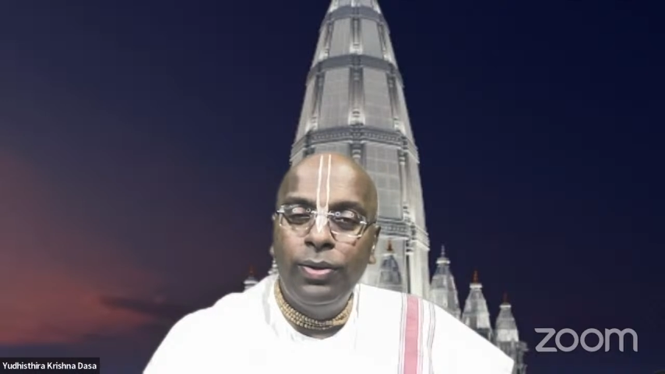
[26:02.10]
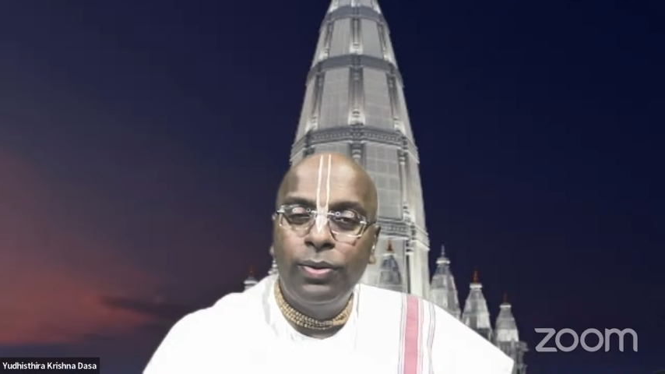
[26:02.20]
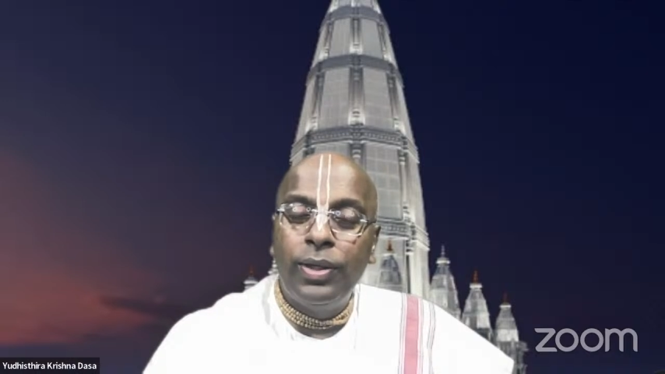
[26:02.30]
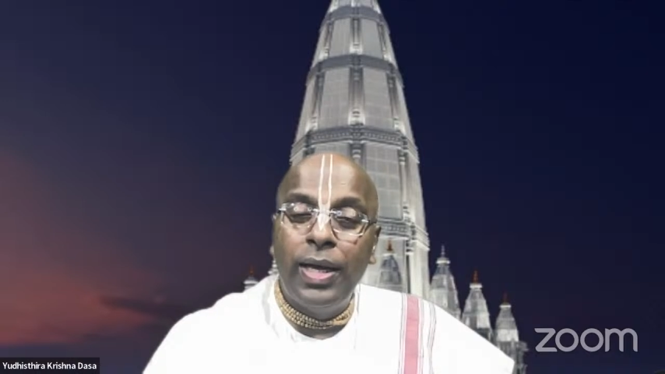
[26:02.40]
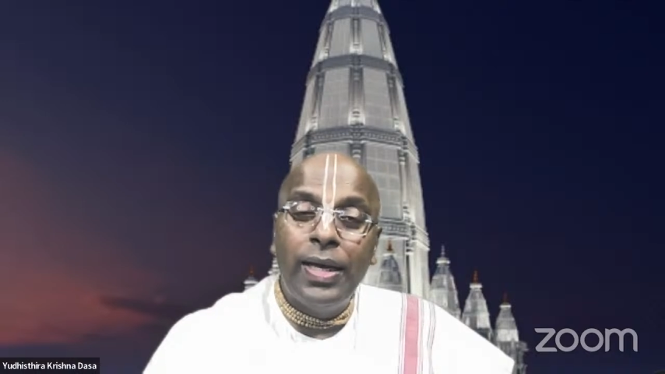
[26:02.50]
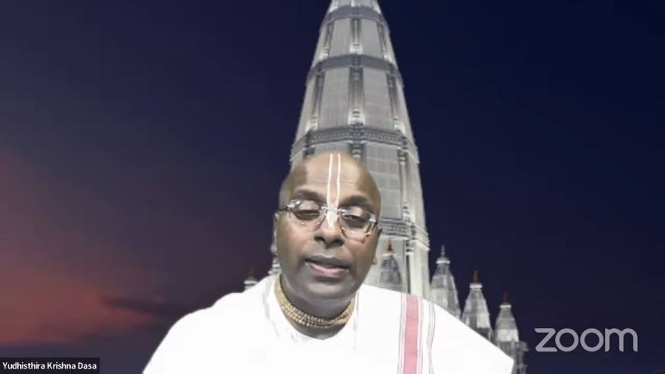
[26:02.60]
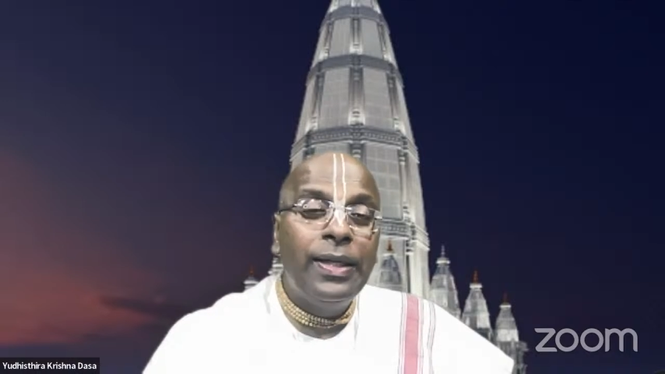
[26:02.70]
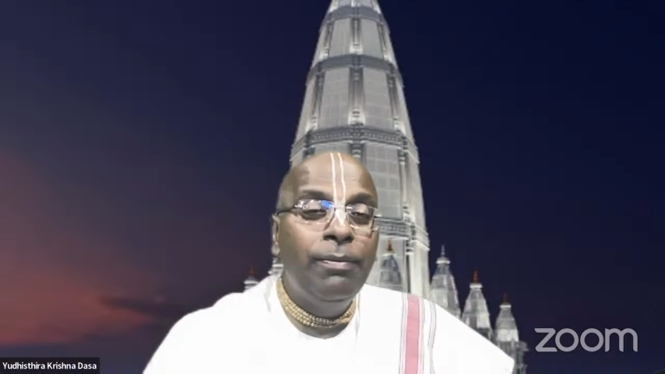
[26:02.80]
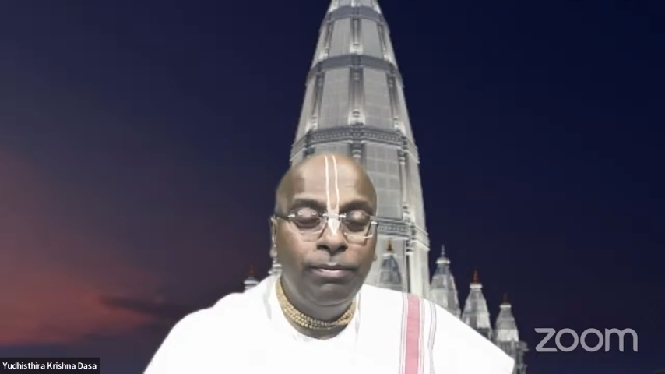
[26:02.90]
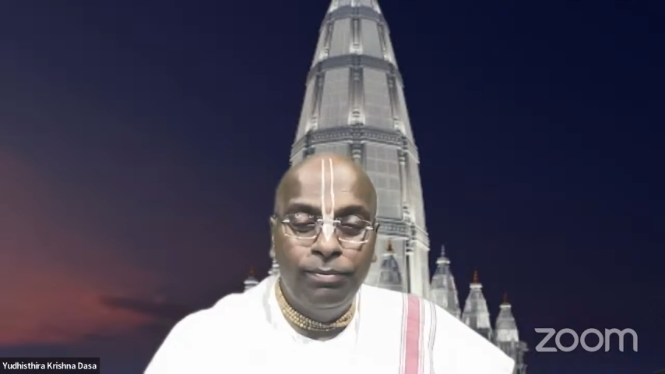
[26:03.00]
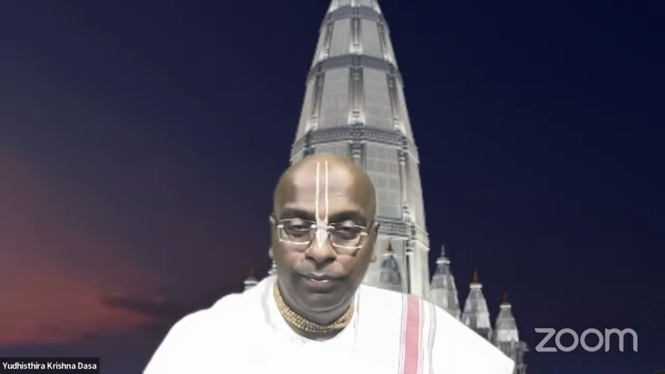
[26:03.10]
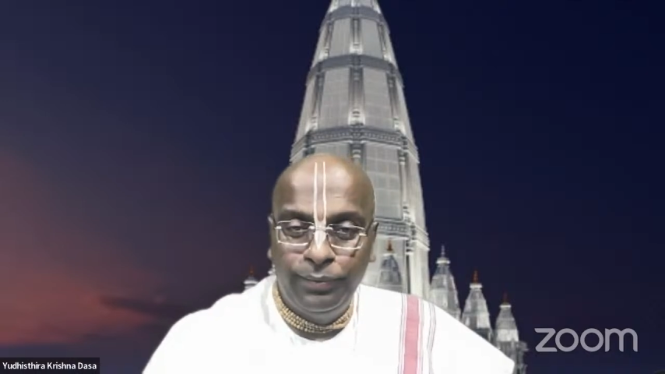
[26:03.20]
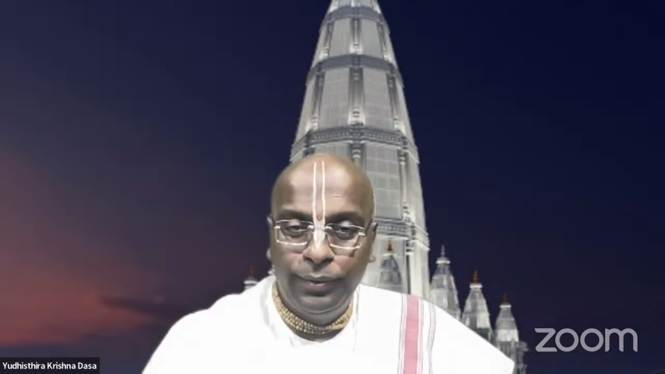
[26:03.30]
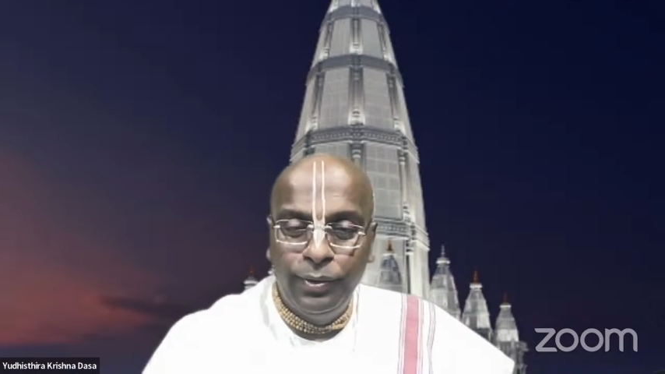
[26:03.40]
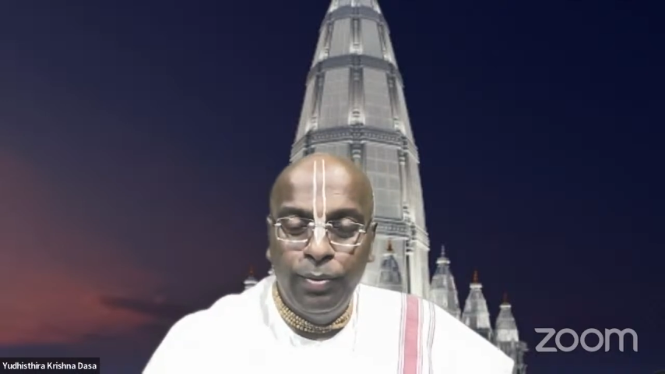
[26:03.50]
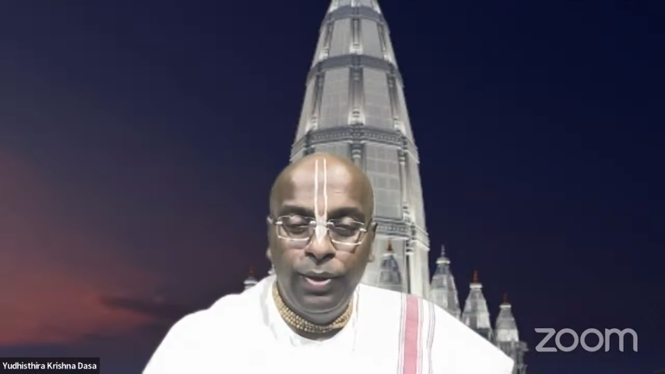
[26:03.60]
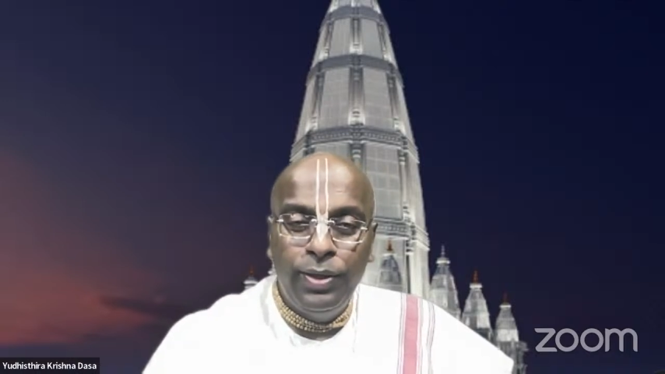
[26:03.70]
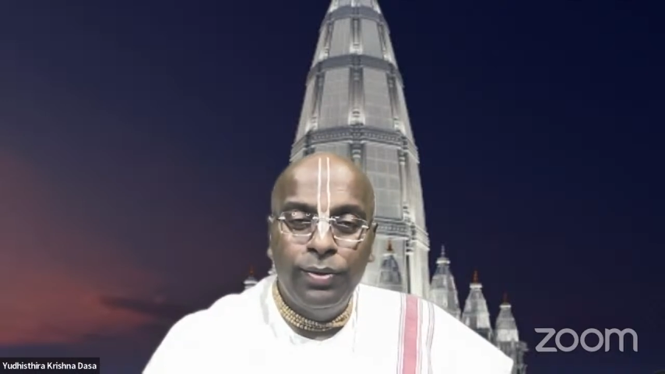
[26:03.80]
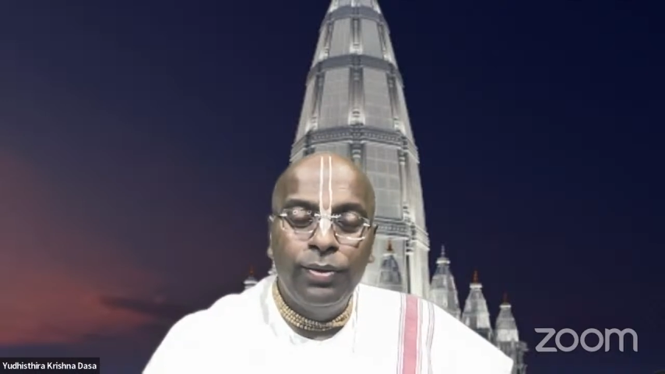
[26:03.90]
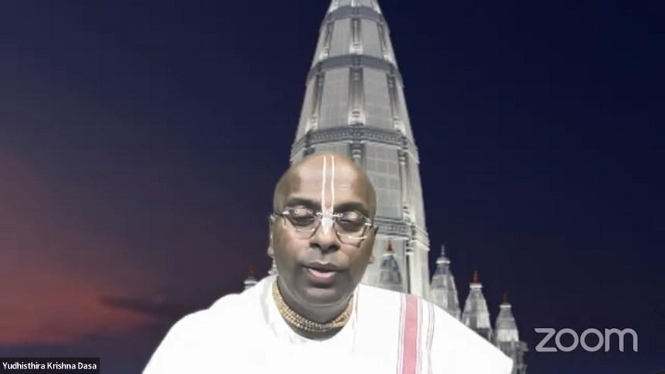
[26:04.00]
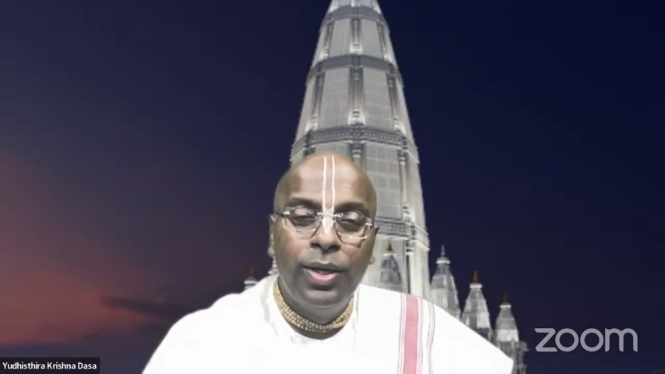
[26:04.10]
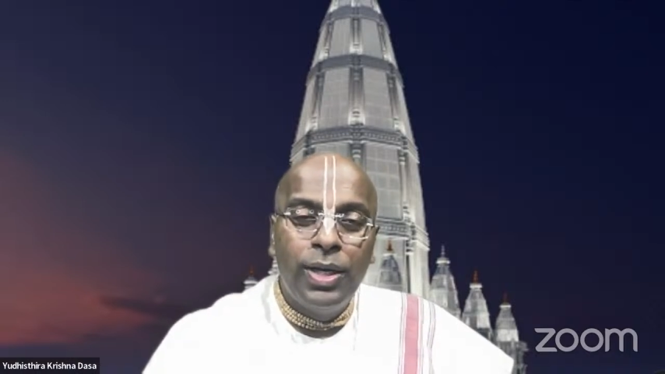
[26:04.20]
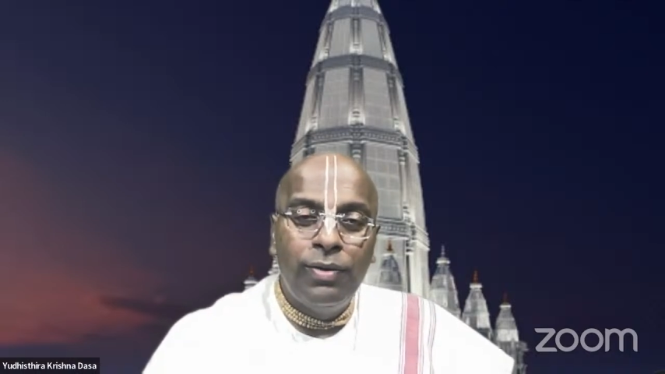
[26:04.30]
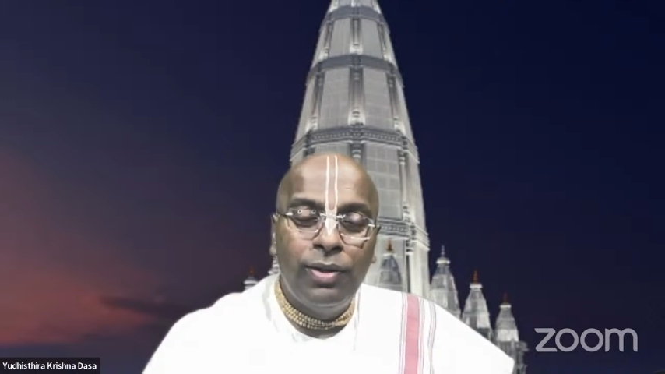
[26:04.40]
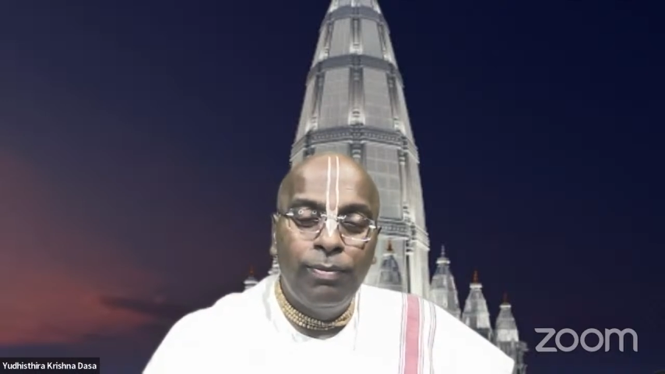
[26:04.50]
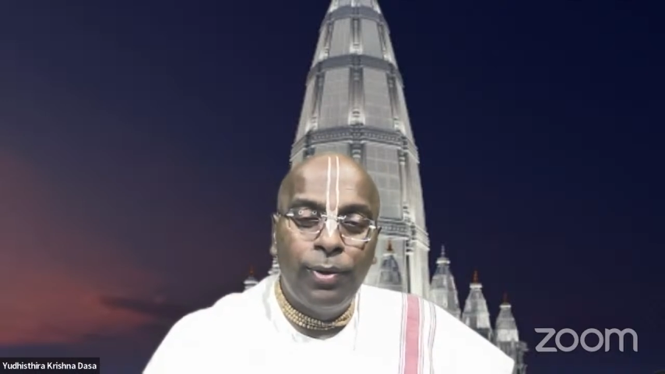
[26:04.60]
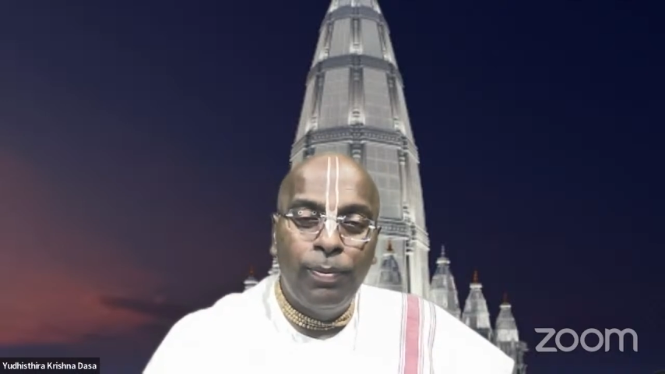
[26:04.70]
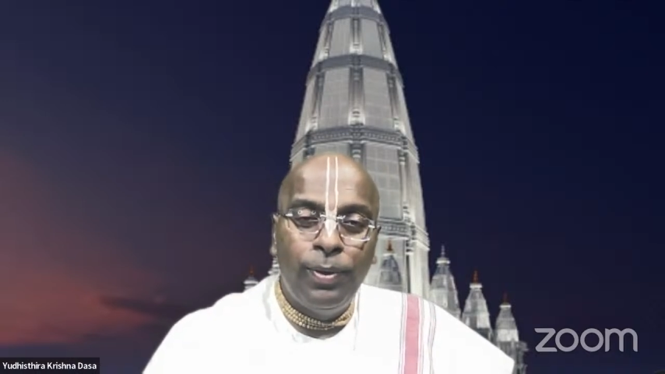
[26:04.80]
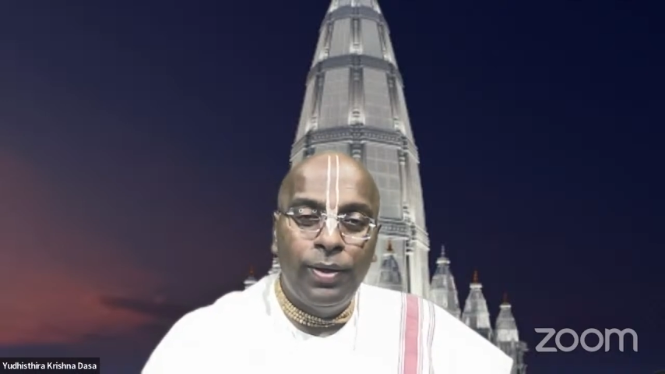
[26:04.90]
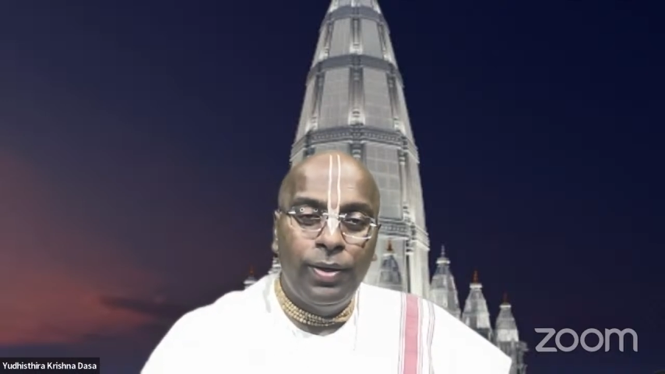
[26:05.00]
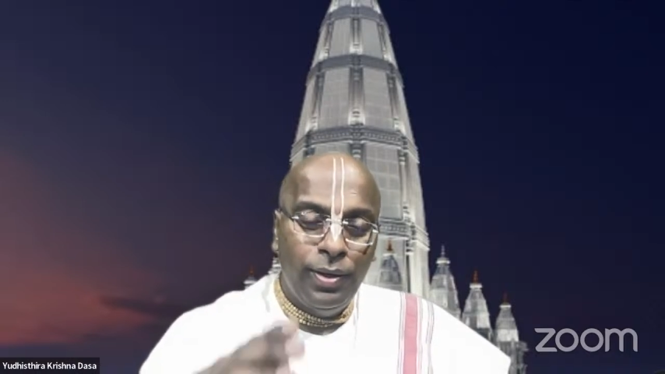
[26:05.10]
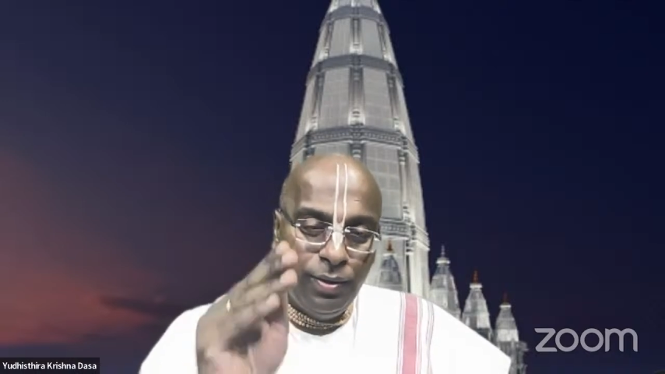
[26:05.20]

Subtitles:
to direct them? Nobody to give them proper,